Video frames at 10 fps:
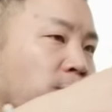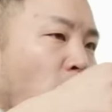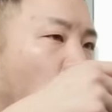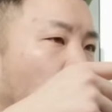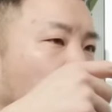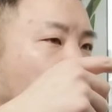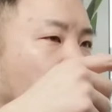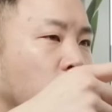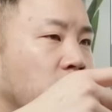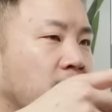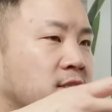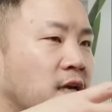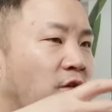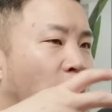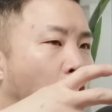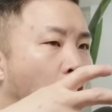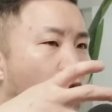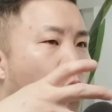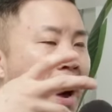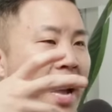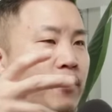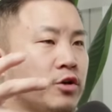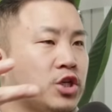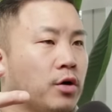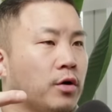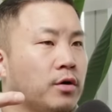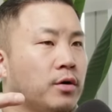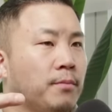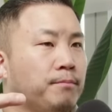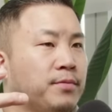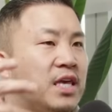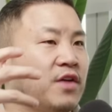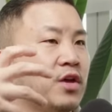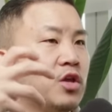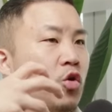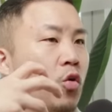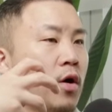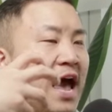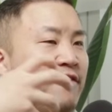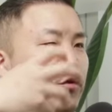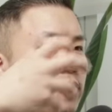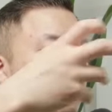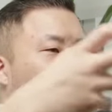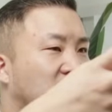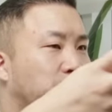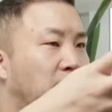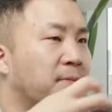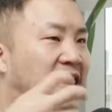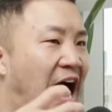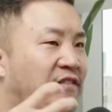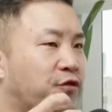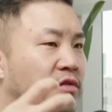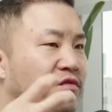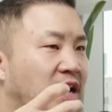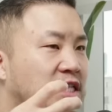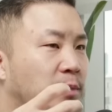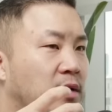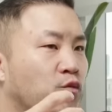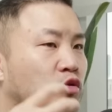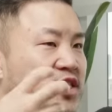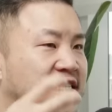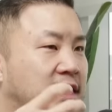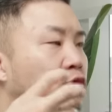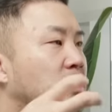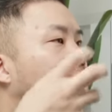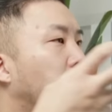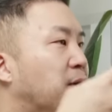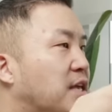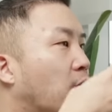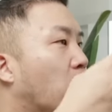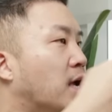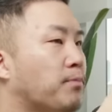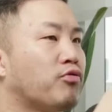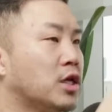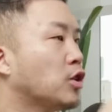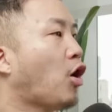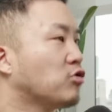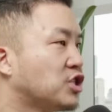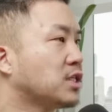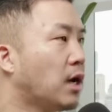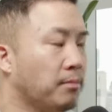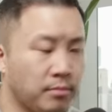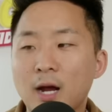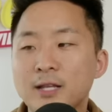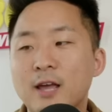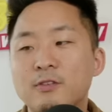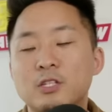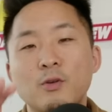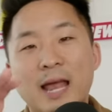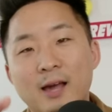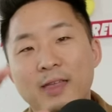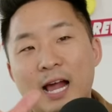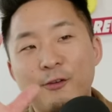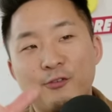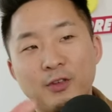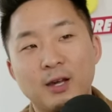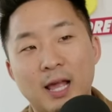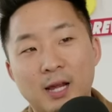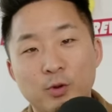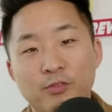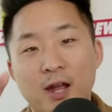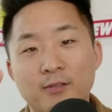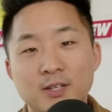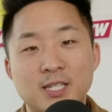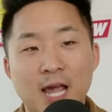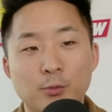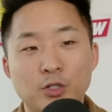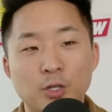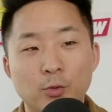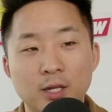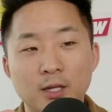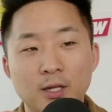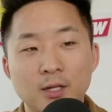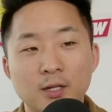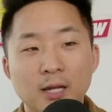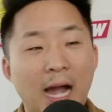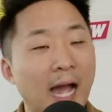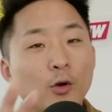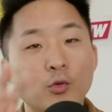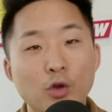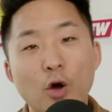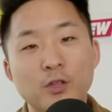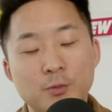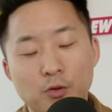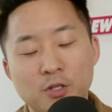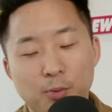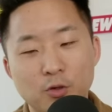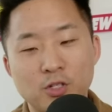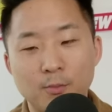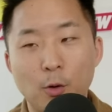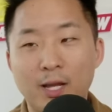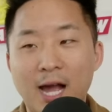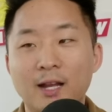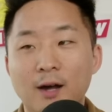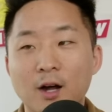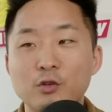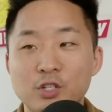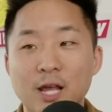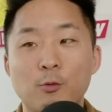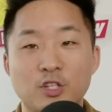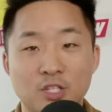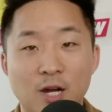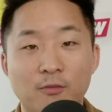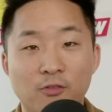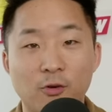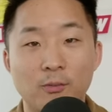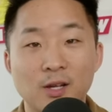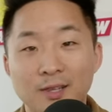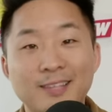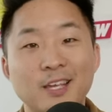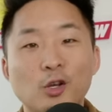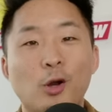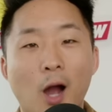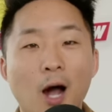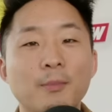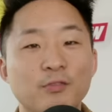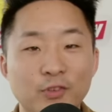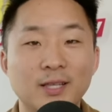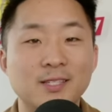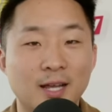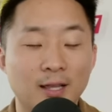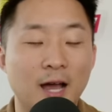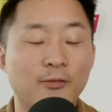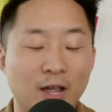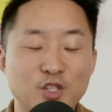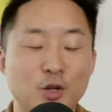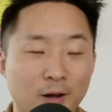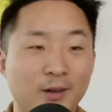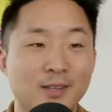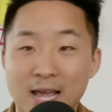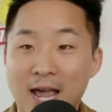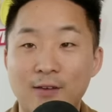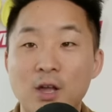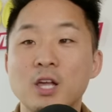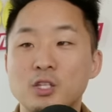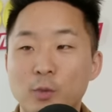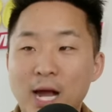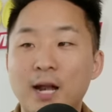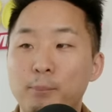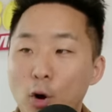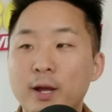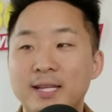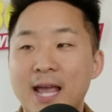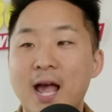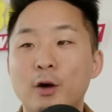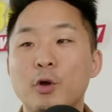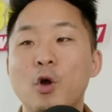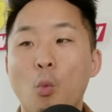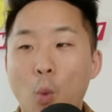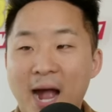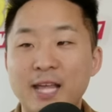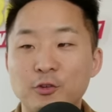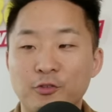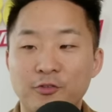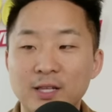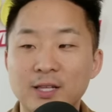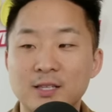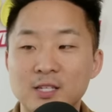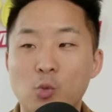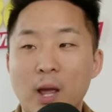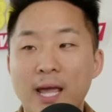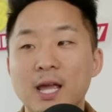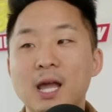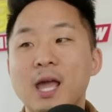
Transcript: More units of ROI return given your effort investment, but the effort investment will still need to be there in a pretty yeah. large sum. right, David. So now that I feel like we've kind of established that we I don't know this person personally, but we kind of understand where she's coming from. Like these are common feelings that a lot of Asian Americans have. So we kind of broke it down why you're feeling this way.